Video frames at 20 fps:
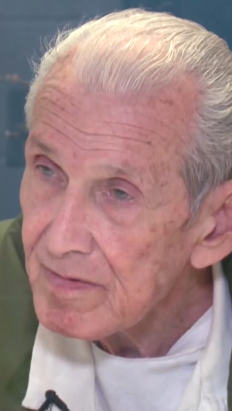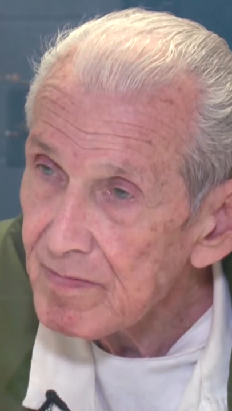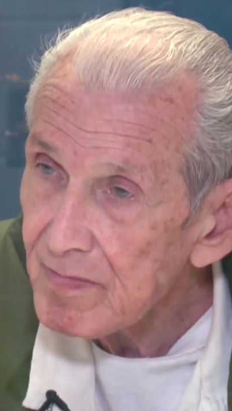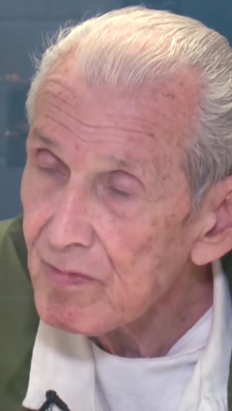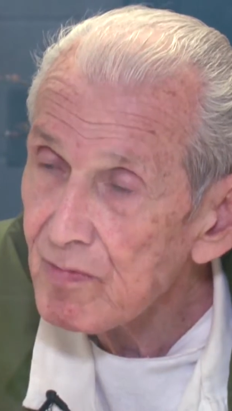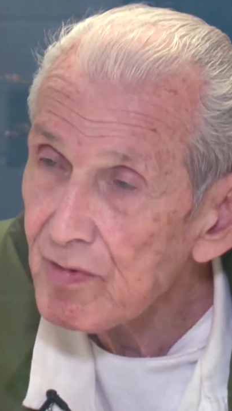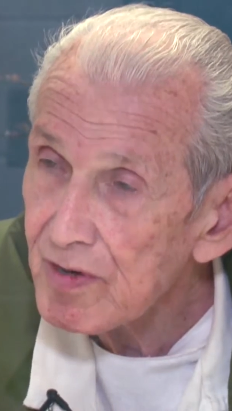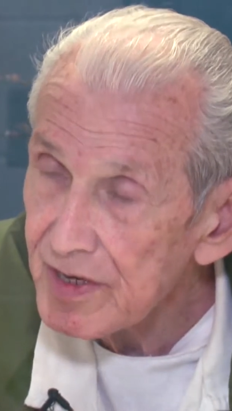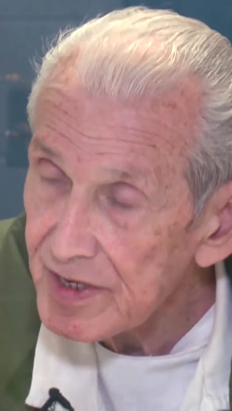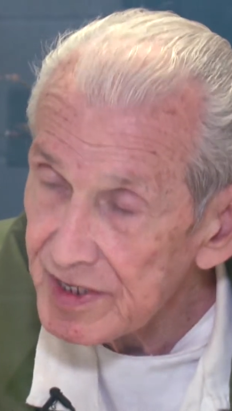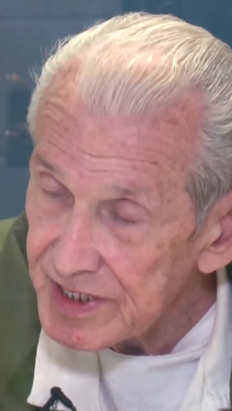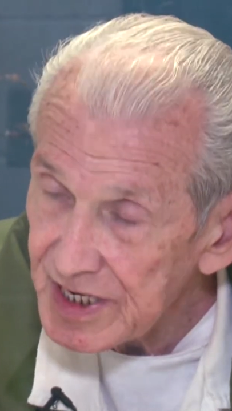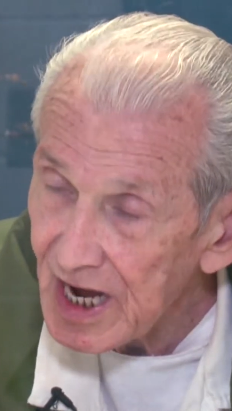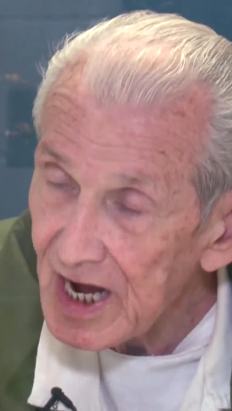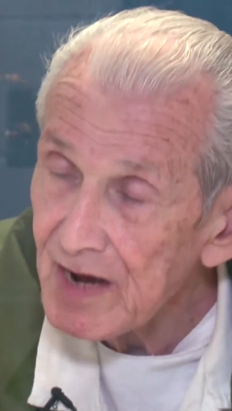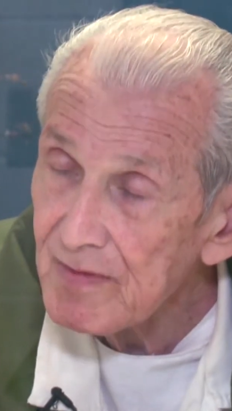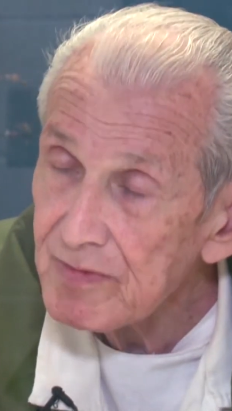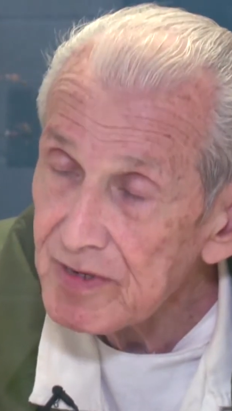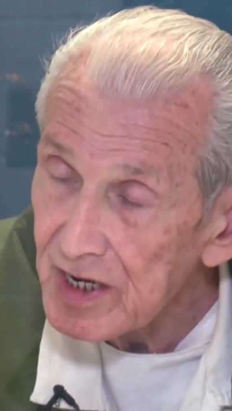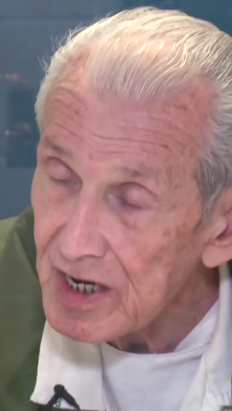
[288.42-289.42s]
But when the
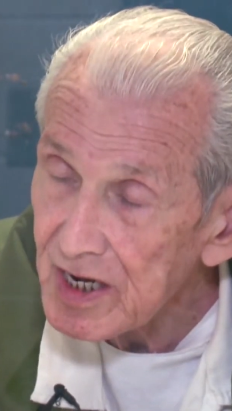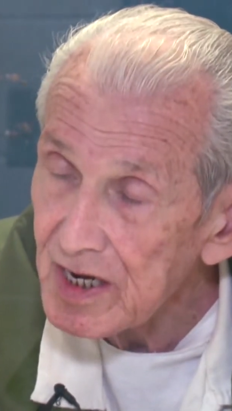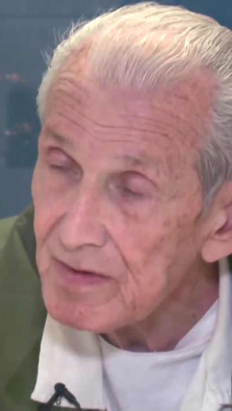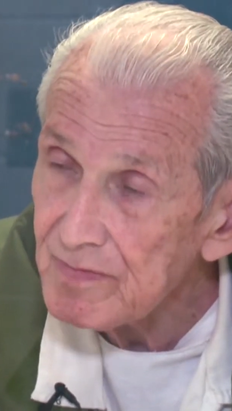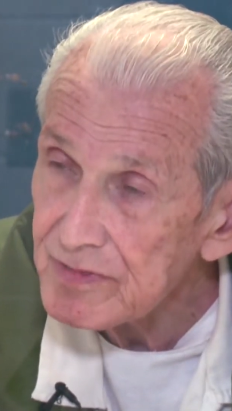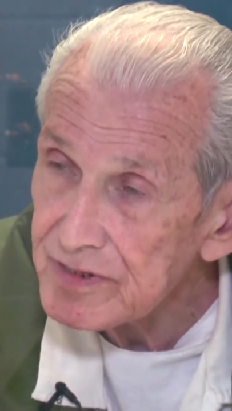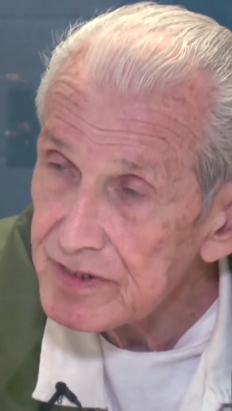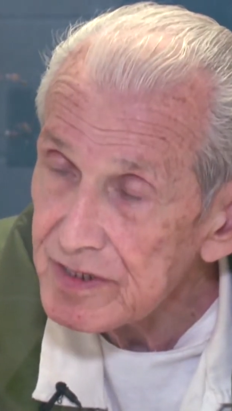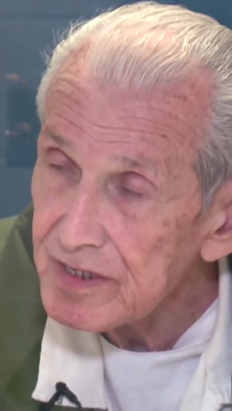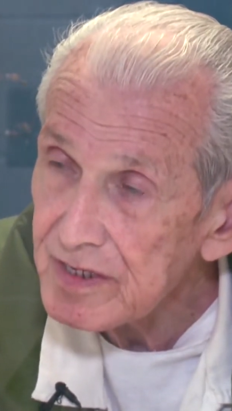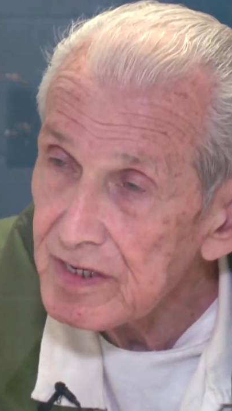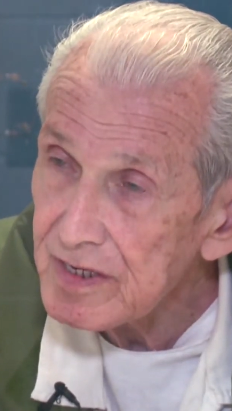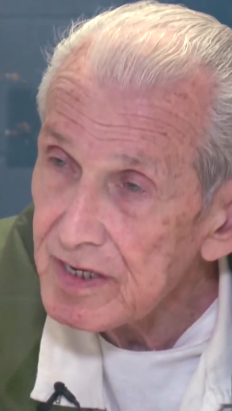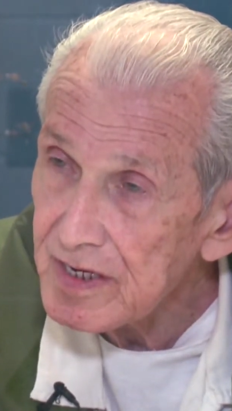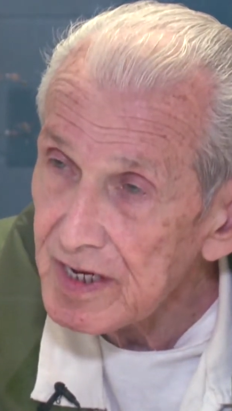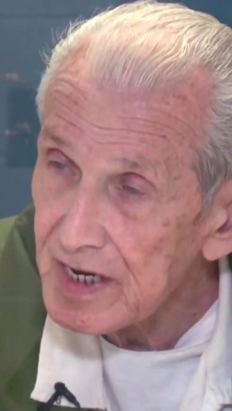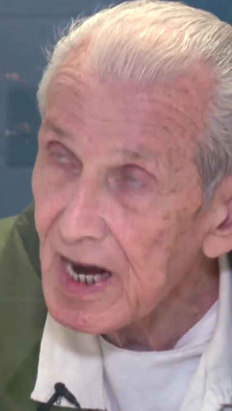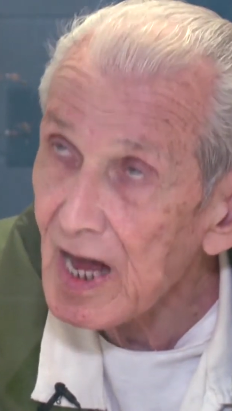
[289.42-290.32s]
time comes, and